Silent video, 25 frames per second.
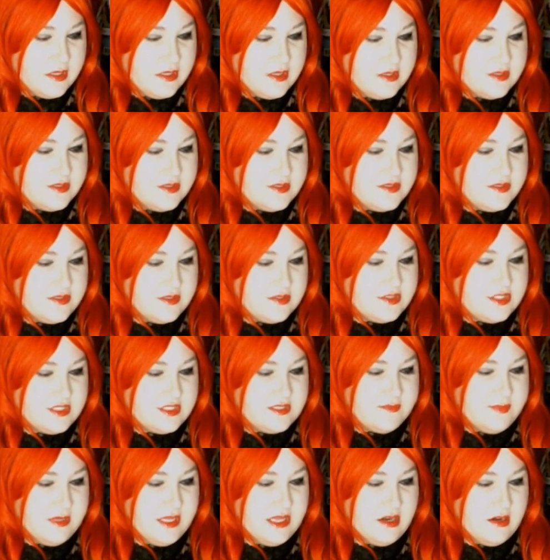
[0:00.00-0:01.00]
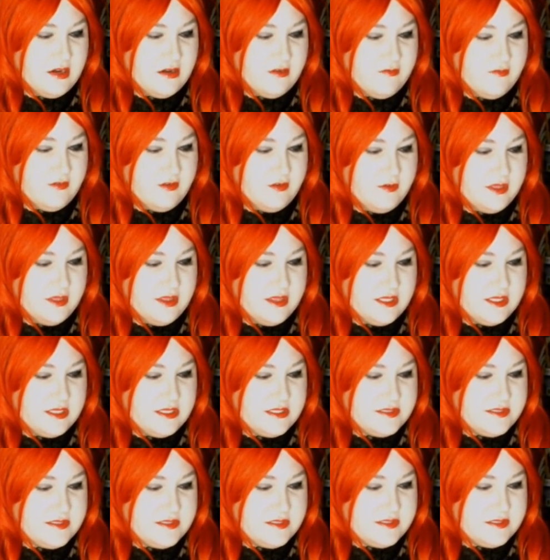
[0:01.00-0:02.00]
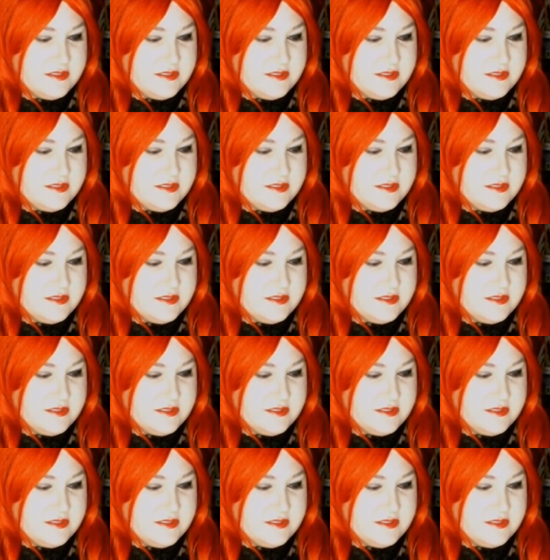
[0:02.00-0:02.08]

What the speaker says: so just be careful with this.